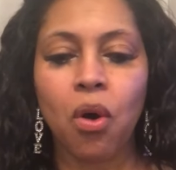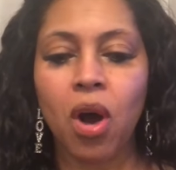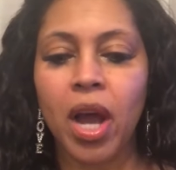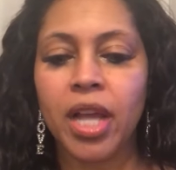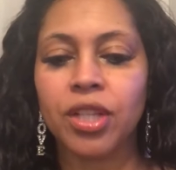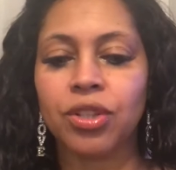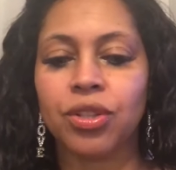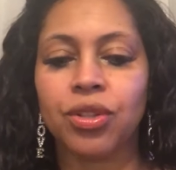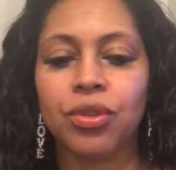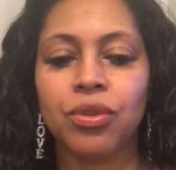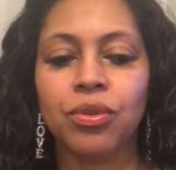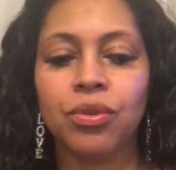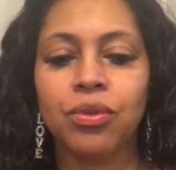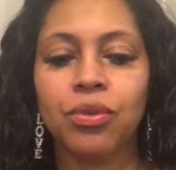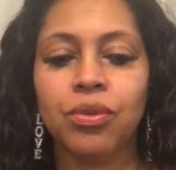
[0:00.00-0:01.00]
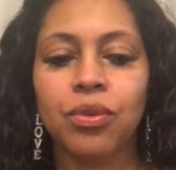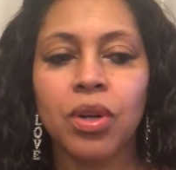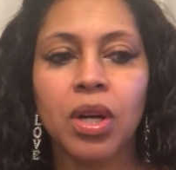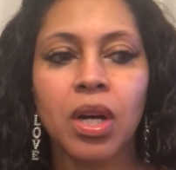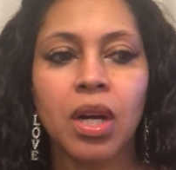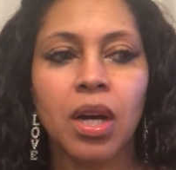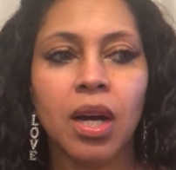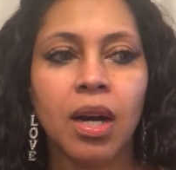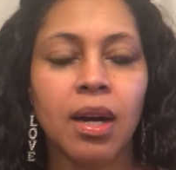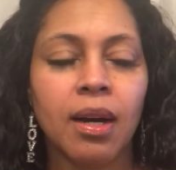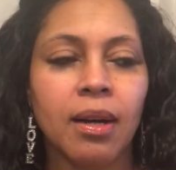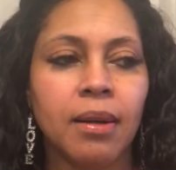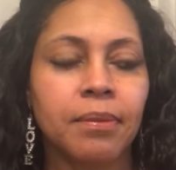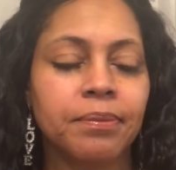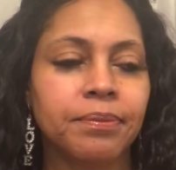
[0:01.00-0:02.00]
want to
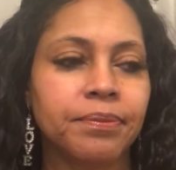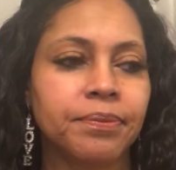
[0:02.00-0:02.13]
uh,